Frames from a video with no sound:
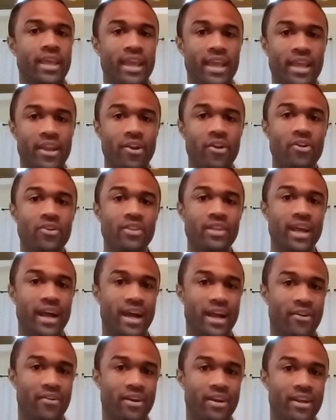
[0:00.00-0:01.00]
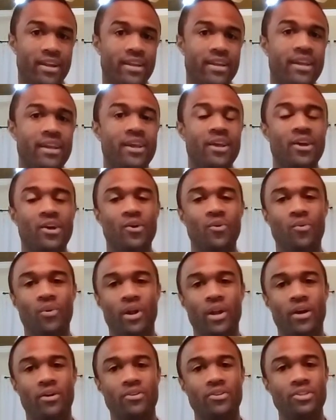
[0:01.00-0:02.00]
In early high rank,
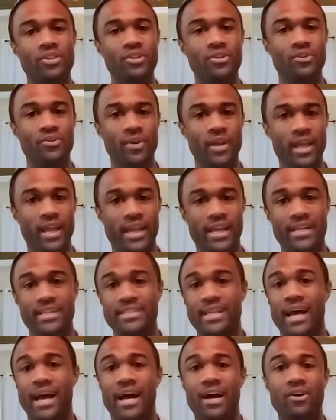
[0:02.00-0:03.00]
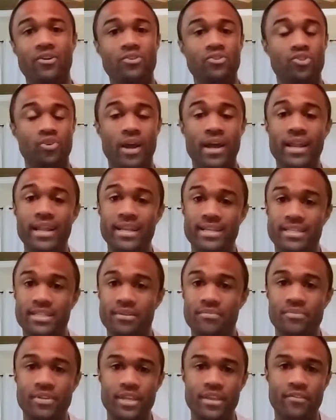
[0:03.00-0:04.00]
what I'll do is I'll try to get
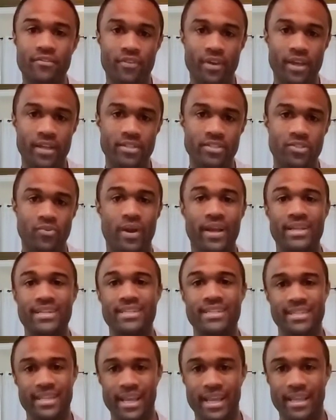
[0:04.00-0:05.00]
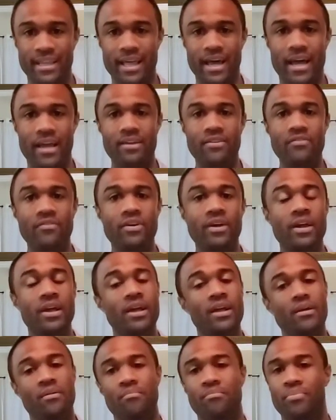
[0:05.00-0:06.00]
some defense so I can stay alive,
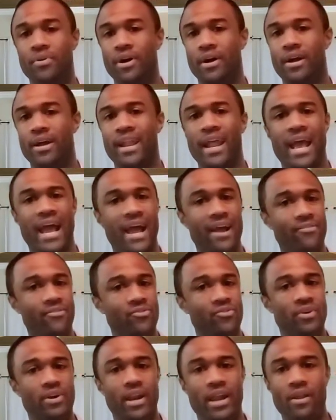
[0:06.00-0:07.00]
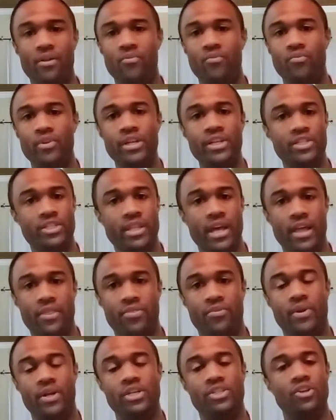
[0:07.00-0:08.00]
but after I reach
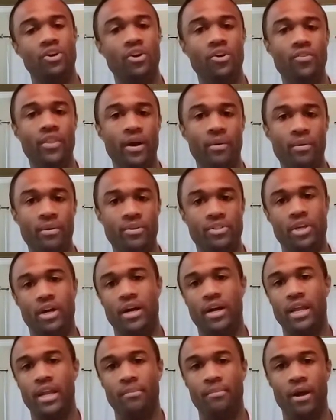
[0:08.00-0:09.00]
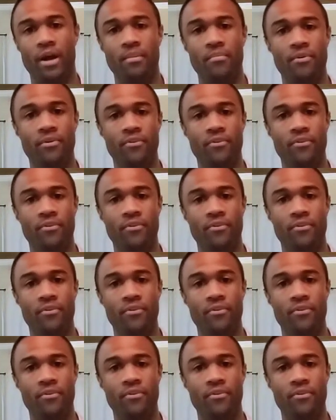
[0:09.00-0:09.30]
that threshold that we were talking about